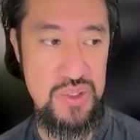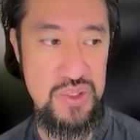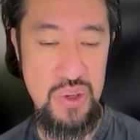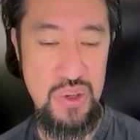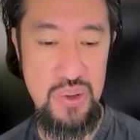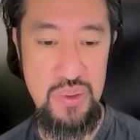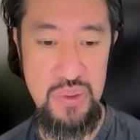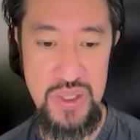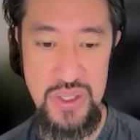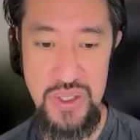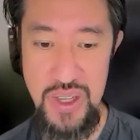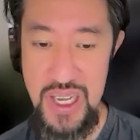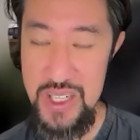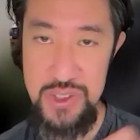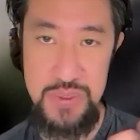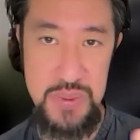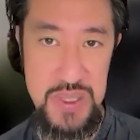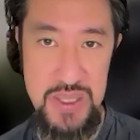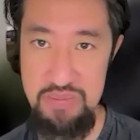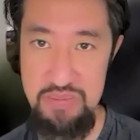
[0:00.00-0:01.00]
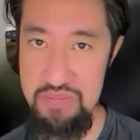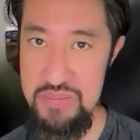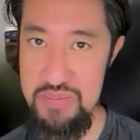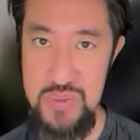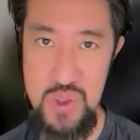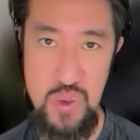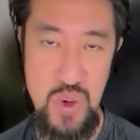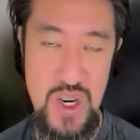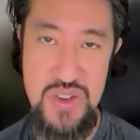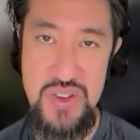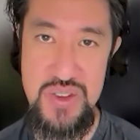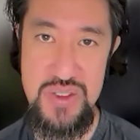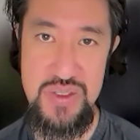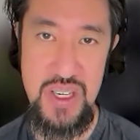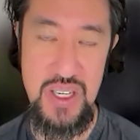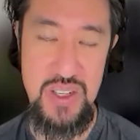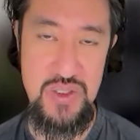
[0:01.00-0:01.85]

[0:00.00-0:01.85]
So when you ask me questions, right, I